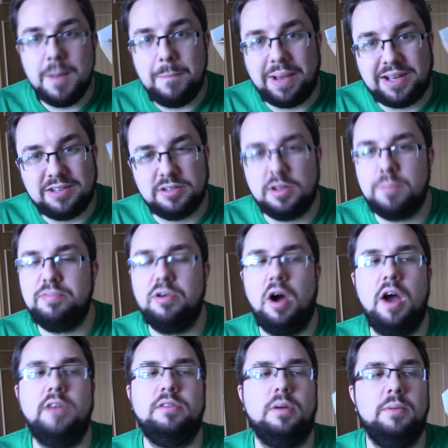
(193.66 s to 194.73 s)
because of the
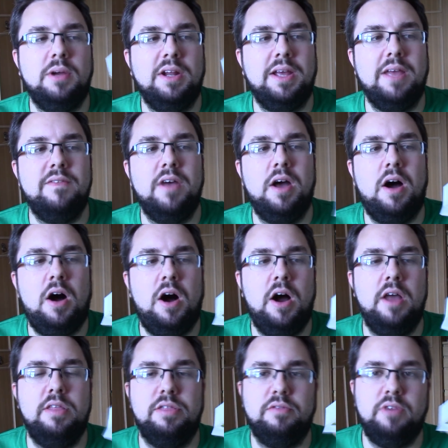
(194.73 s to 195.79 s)
price, I'm going to give it a high
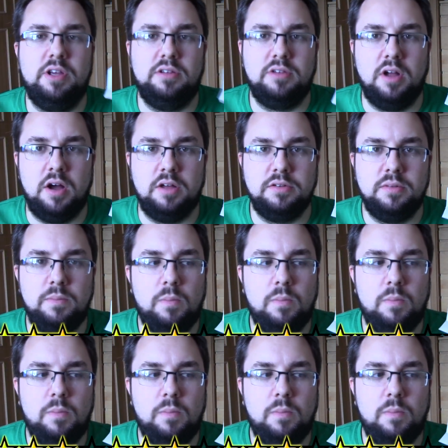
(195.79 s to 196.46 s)
three stars.